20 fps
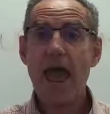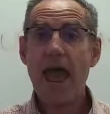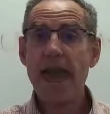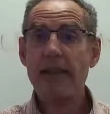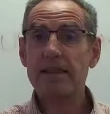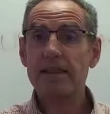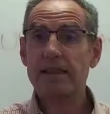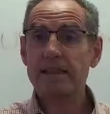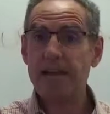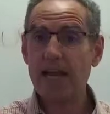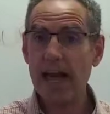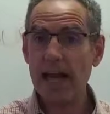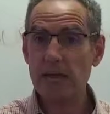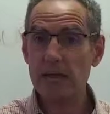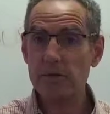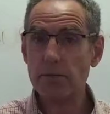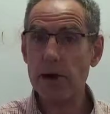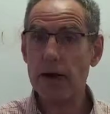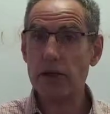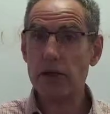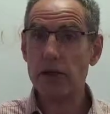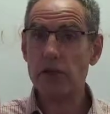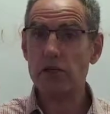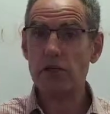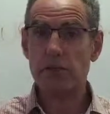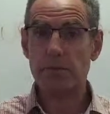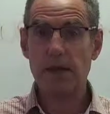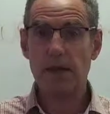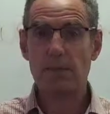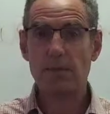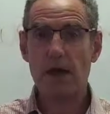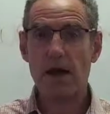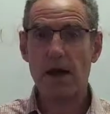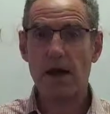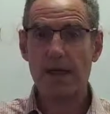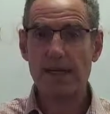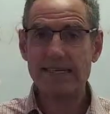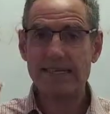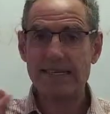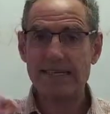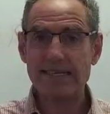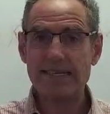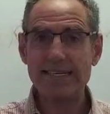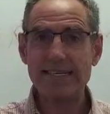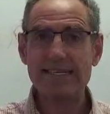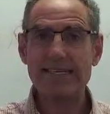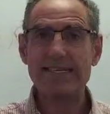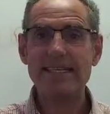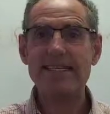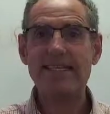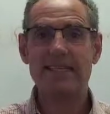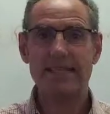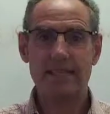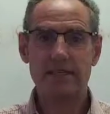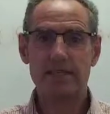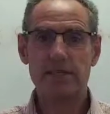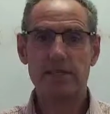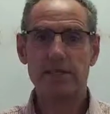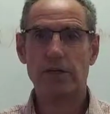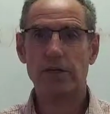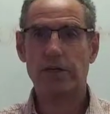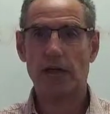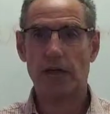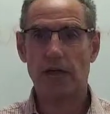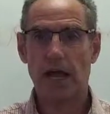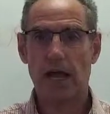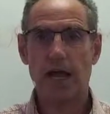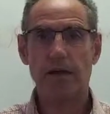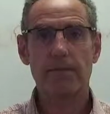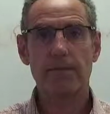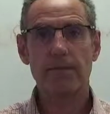and the tax rate used to be as high as 60 cents in the dollar.